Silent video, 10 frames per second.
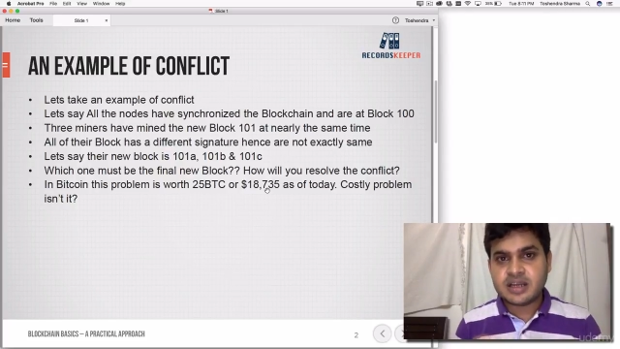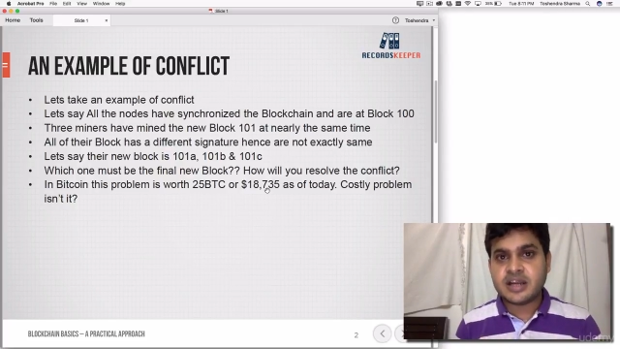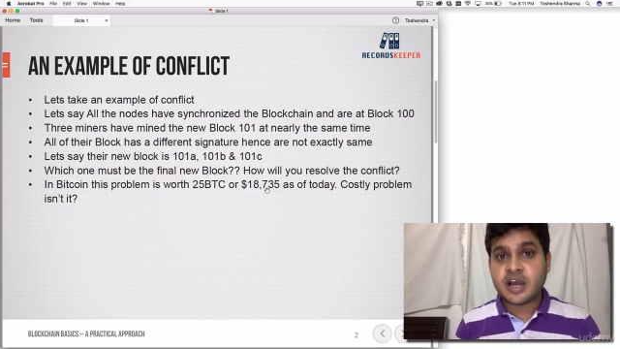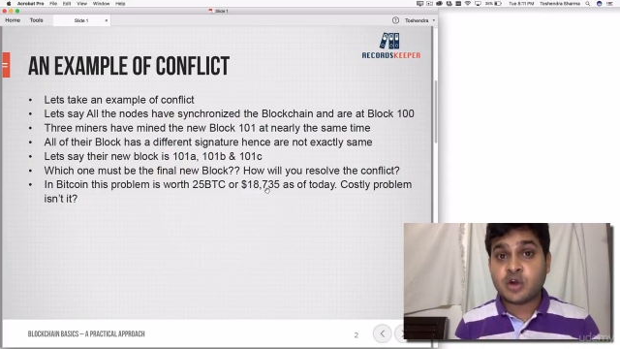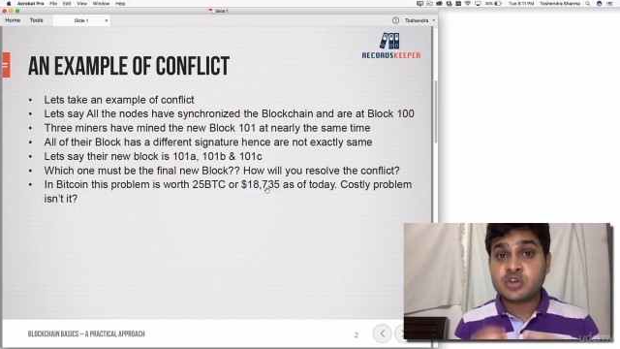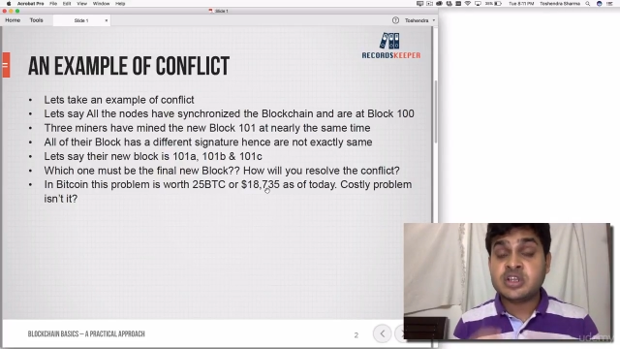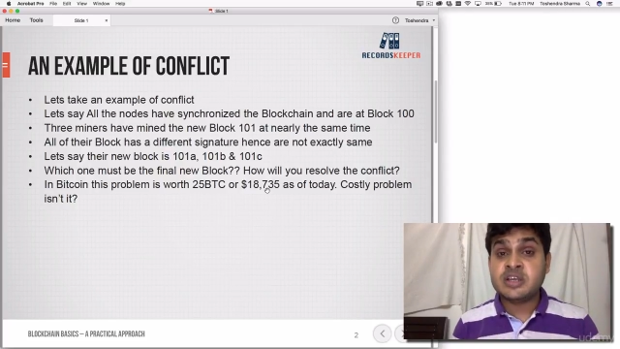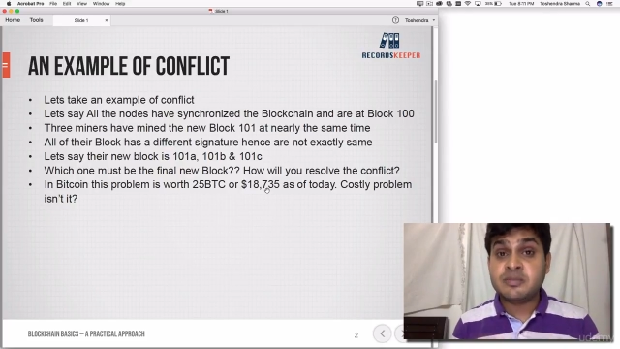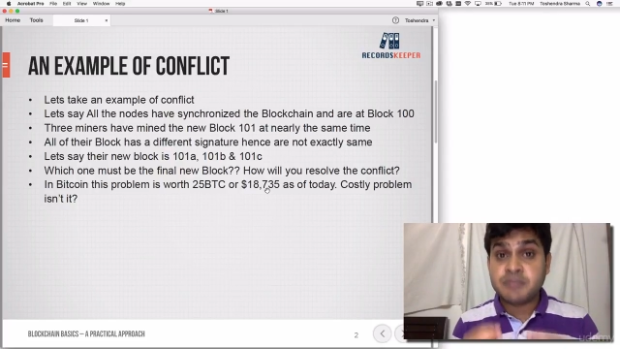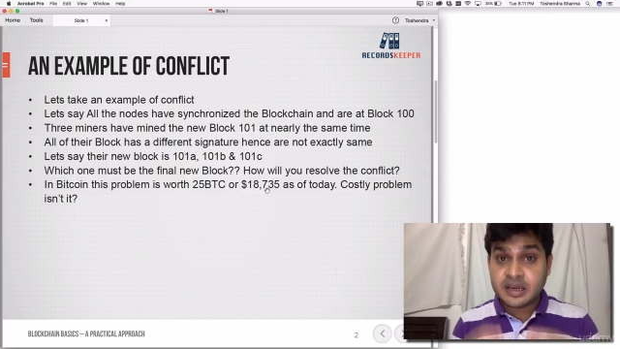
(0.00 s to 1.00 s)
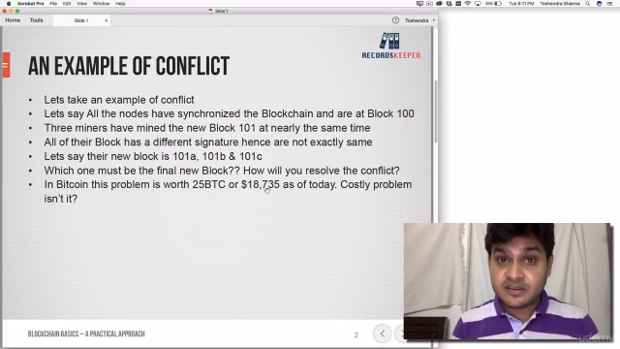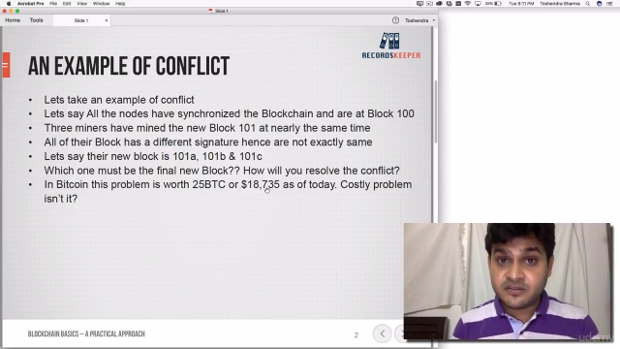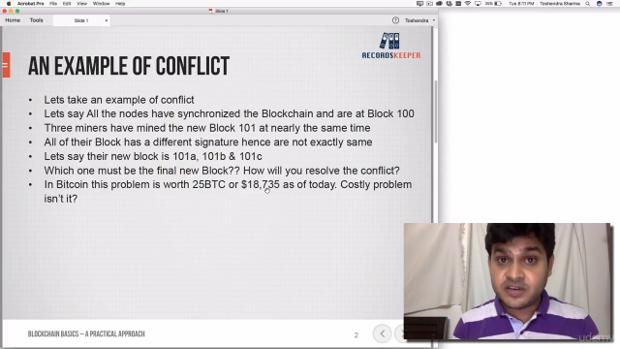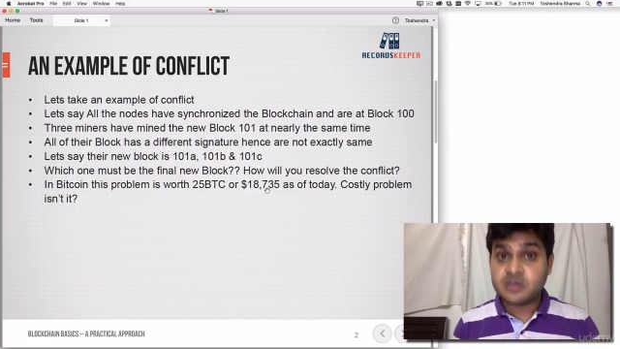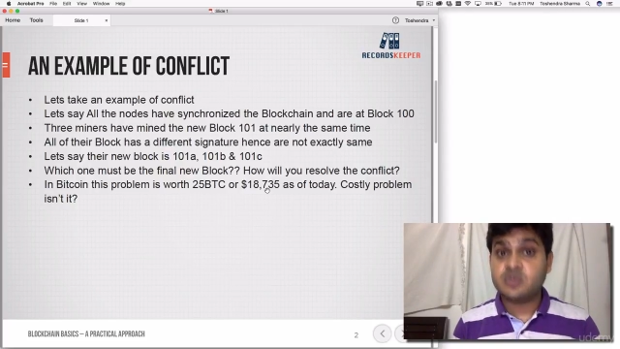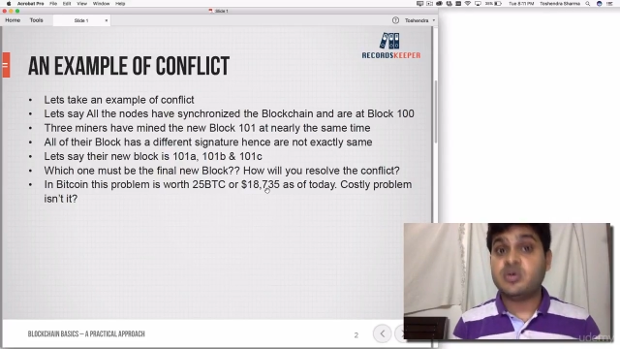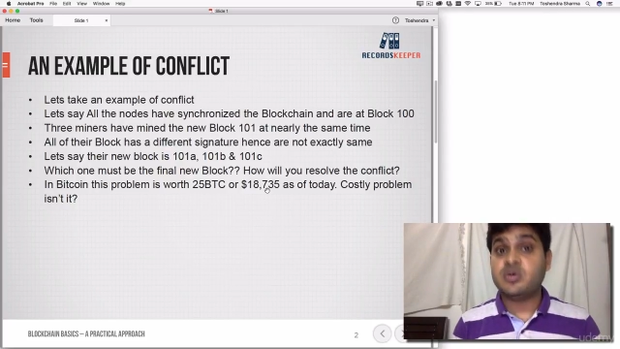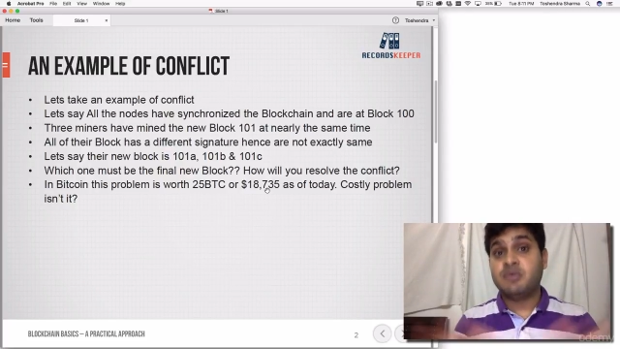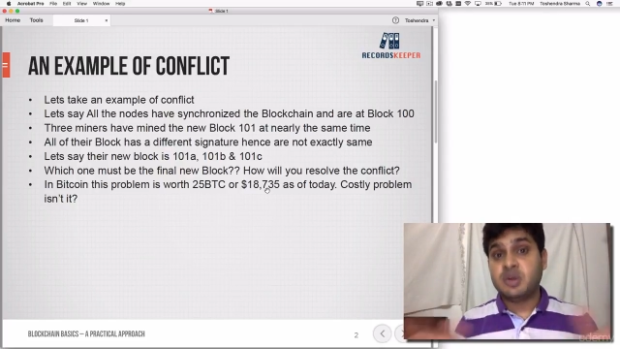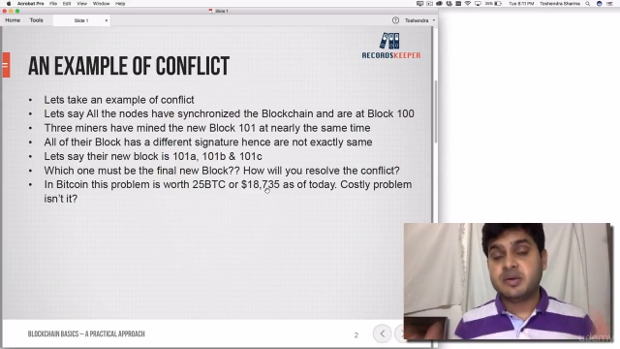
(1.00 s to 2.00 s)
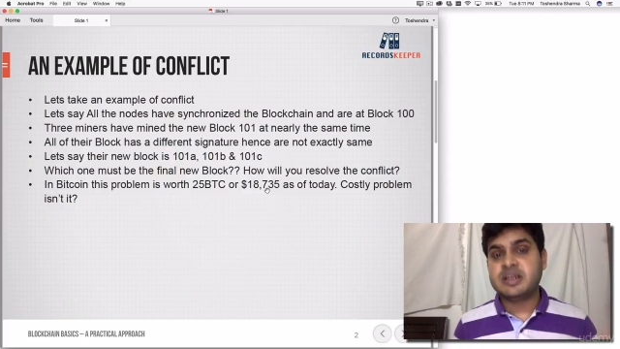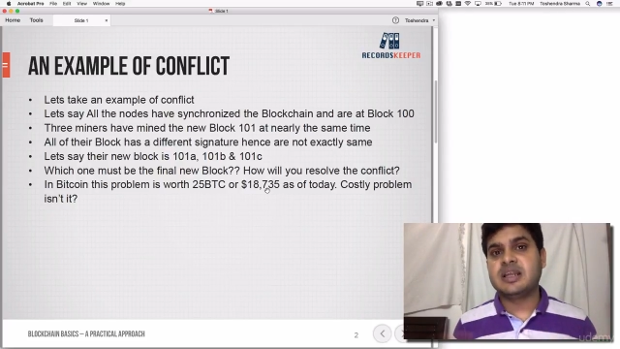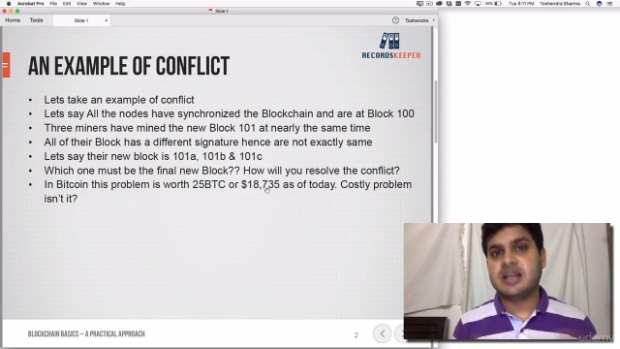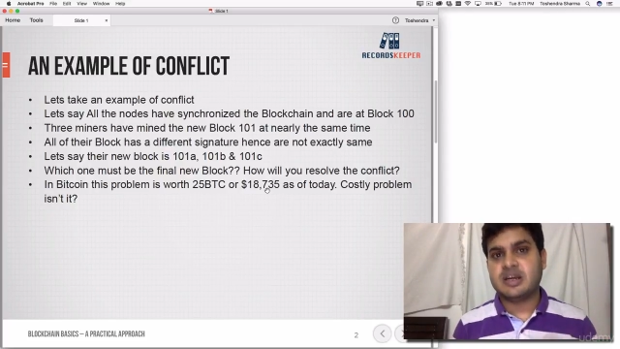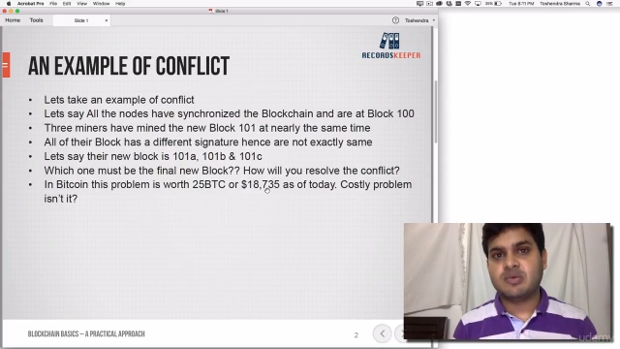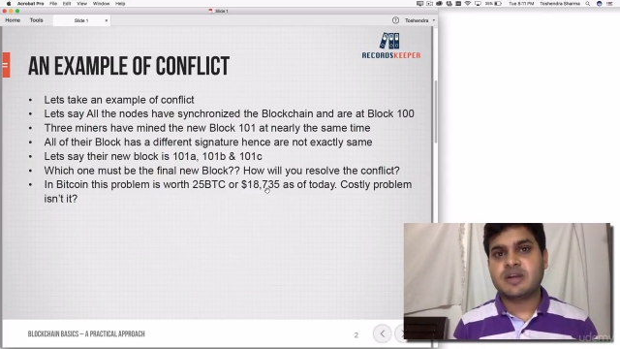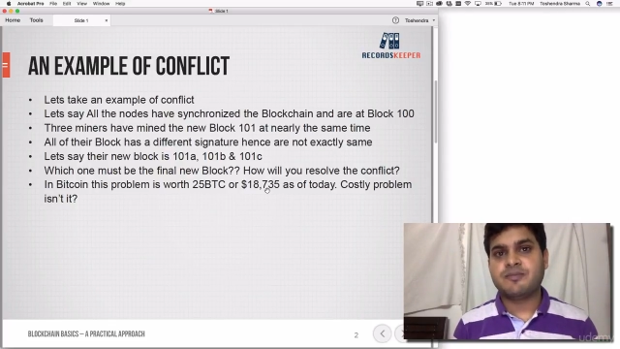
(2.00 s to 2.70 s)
it actually benefit to everyone in the network,